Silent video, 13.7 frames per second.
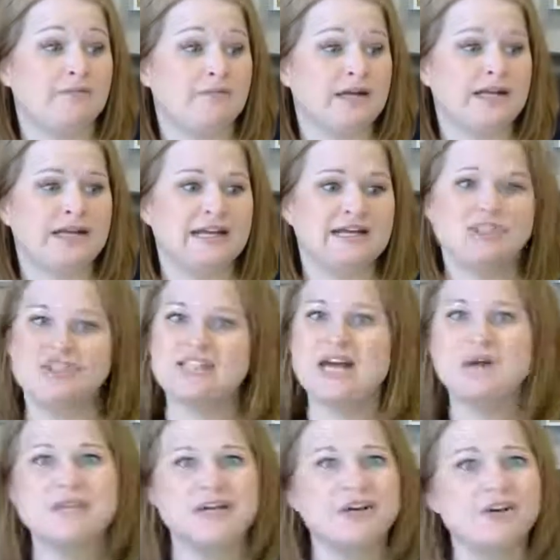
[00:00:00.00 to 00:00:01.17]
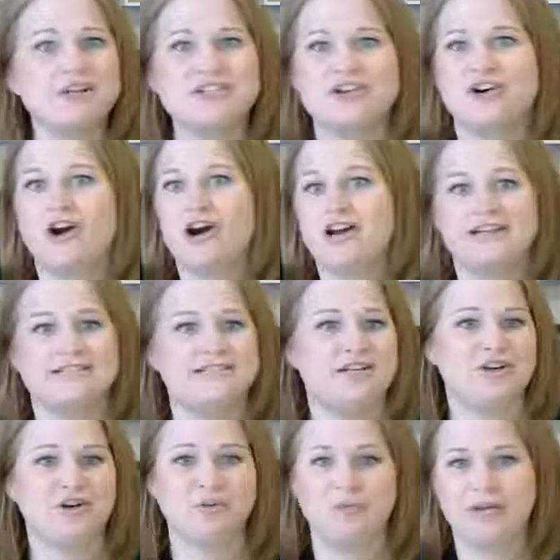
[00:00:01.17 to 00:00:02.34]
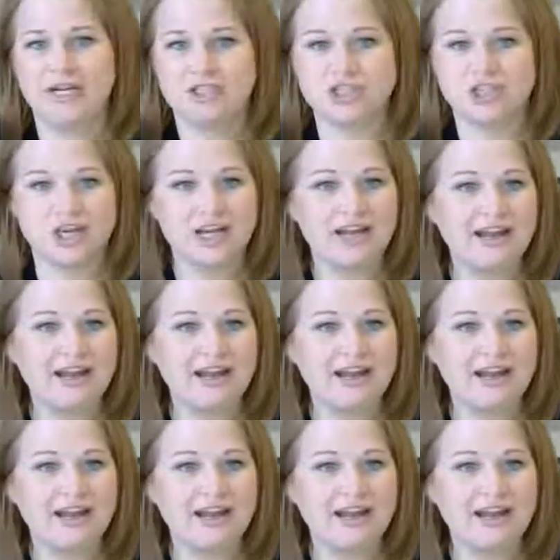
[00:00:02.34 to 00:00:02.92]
it just helps increase your audience and your reach.